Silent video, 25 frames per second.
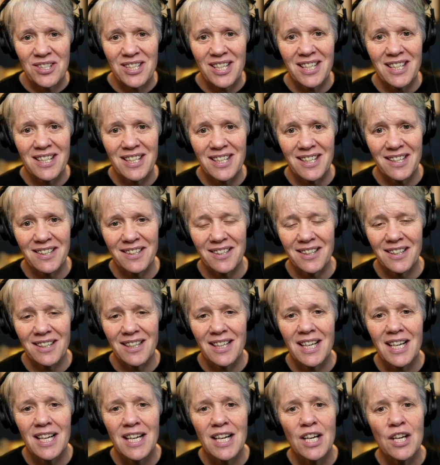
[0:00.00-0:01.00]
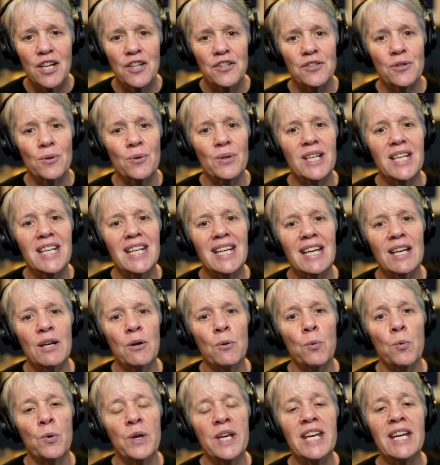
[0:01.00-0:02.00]
here. So
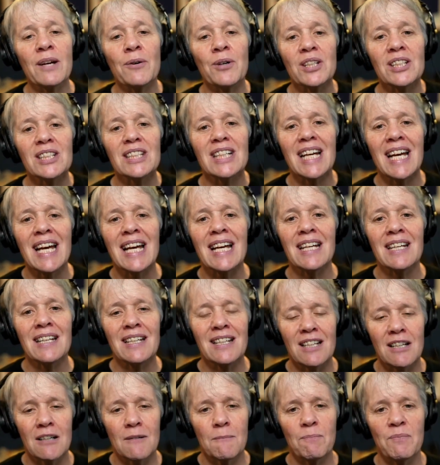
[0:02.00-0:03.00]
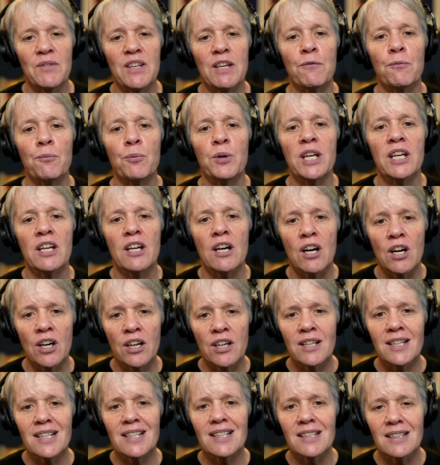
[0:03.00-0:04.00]
we will end up, if we
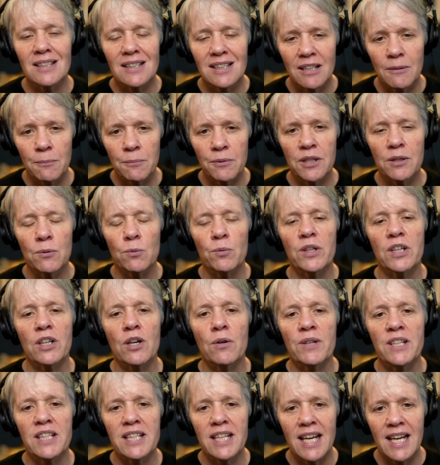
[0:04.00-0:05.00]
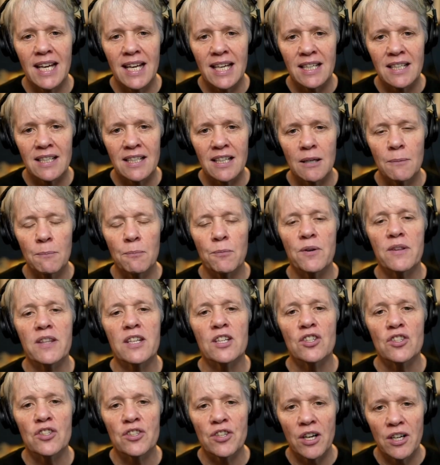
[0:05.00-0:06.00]
aren't deliberate, we're going to end up with
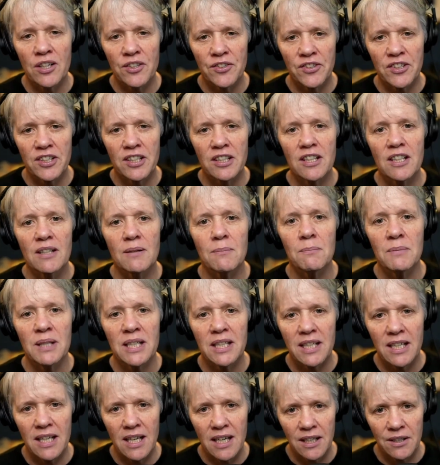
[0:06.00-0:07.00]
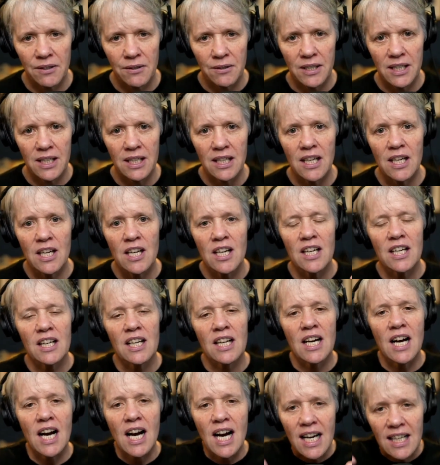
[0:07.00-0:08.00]
exhausted mediocrity,
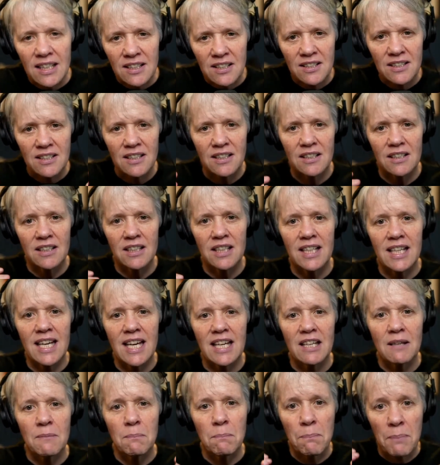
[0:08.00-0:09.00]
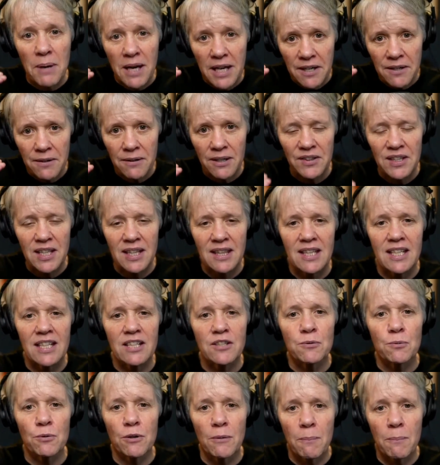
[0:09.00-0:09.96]
constantly getting better at the things we're